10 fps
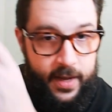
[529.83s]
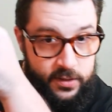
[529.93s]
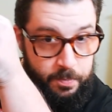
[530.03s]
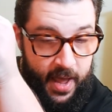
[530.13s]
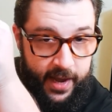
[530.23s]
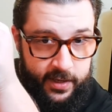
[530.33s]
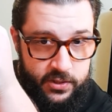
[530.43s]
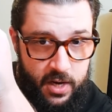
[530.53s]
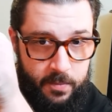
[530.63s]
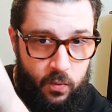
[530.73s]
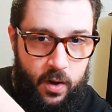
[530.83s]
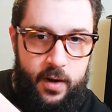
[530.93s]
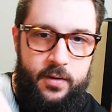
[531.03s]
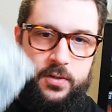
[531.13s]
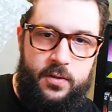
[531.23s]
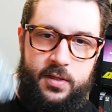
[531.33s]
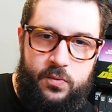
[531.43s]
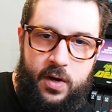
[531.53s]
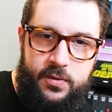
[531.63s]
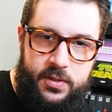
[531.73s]
that's package number one. So this is
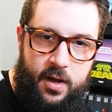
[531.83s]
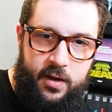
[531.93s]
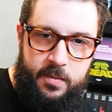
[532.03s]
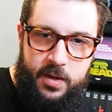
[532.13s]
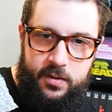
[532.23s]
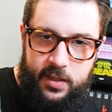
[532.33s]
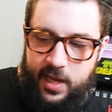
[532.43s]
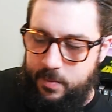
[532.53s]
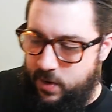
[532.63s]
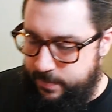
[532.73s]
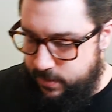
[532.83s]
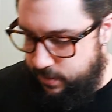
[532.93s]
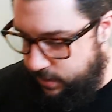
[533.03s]
what I was talking about. They came wrapped in